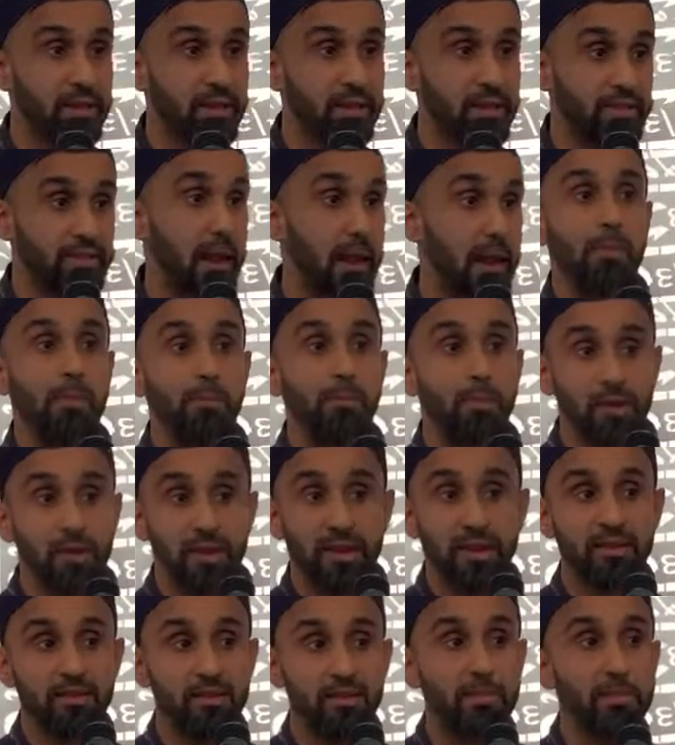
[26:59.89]

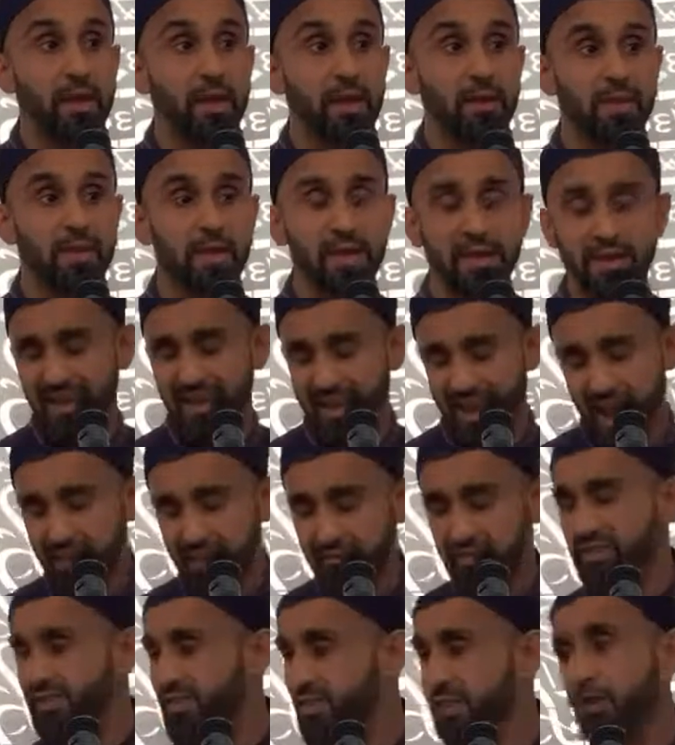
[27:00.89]
Cyberbullying is a big thing.
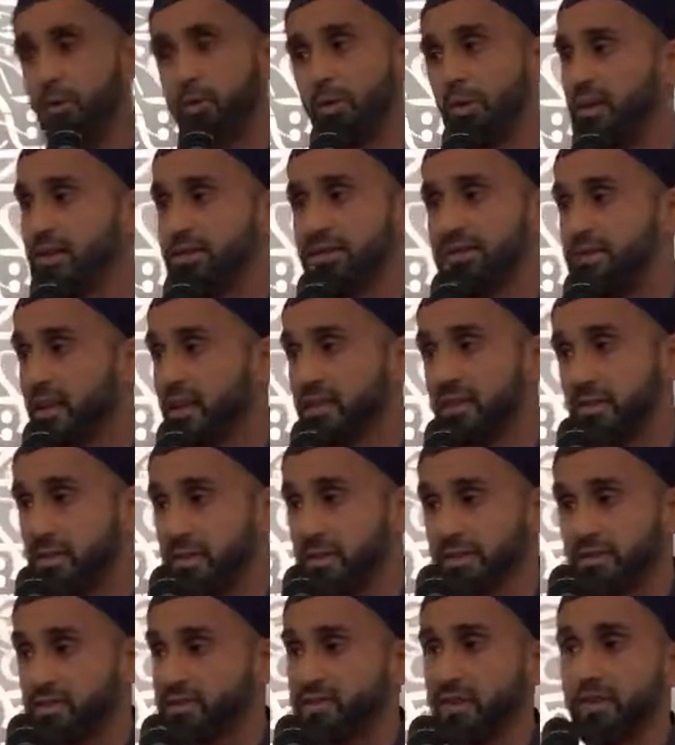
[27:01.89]
Every single one of these
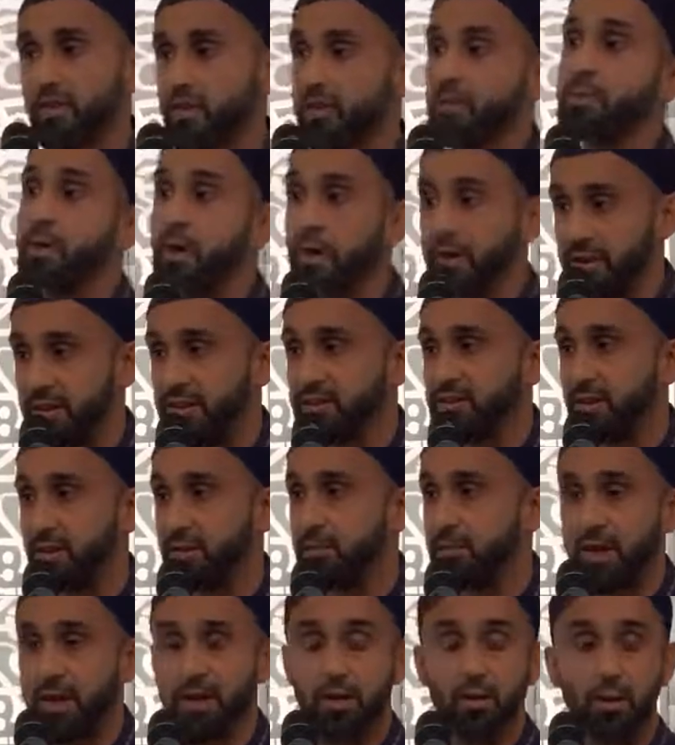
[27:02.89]
elements is a khutbah on its own,
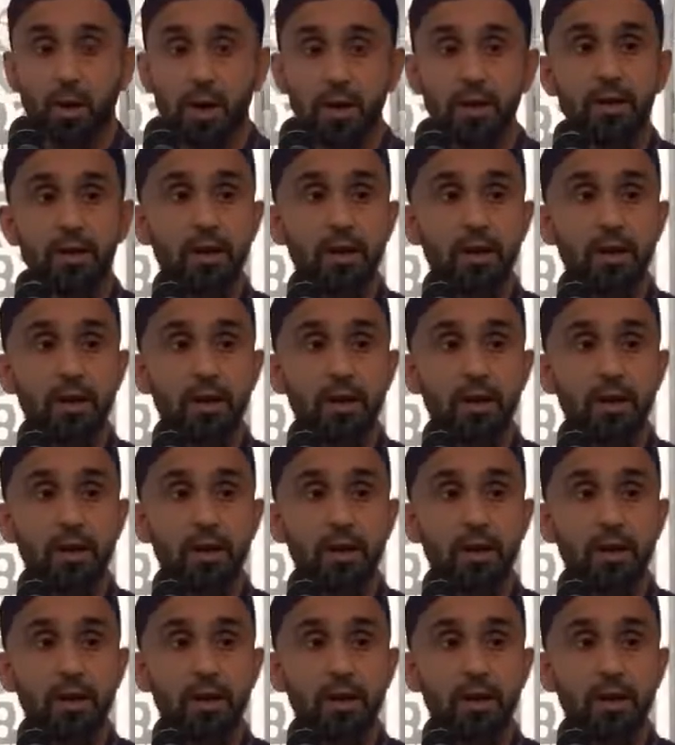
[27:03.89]
by the way.